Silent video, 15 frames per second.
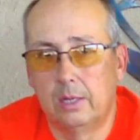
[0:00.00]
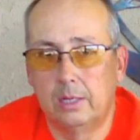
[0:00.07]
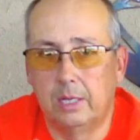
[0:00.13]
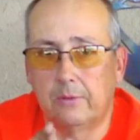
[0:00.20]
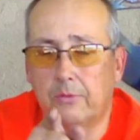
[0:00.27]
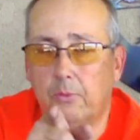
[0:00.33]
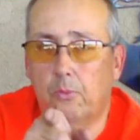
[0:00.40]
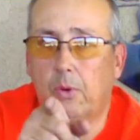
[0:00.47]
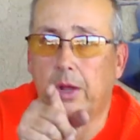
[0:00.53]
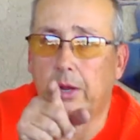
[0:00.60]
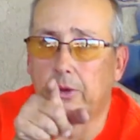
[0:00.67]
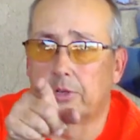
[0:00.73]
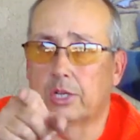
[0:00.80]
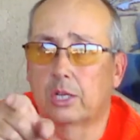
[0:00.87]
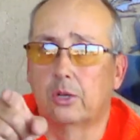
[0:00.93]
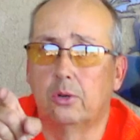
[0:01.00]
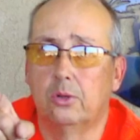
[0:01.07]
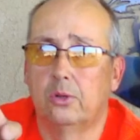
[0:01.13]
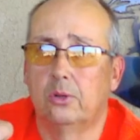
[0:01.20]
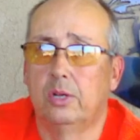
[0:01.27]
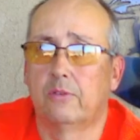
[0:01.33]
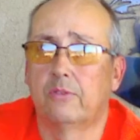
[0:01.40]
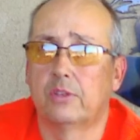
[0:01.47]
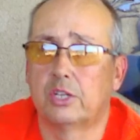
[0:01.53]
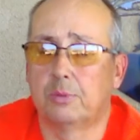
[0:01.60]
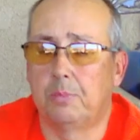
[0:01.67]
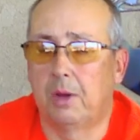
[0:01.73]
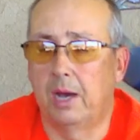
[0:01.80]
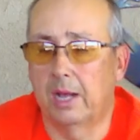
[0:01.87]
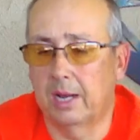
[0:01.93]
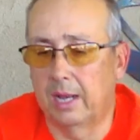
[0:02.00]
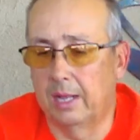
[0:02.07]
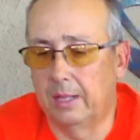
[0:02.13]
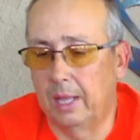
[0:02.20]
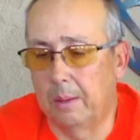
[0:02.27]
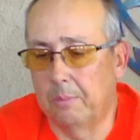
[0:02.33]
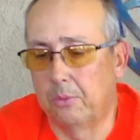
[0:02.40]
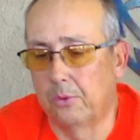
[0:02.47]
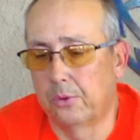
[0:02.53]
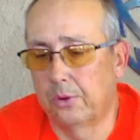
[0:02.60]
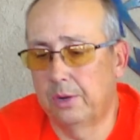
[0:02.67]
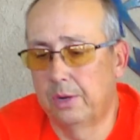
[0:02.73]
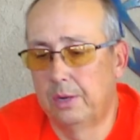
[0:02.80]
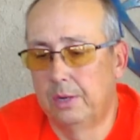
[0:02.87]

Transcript: different wires that go to a different spot on that board.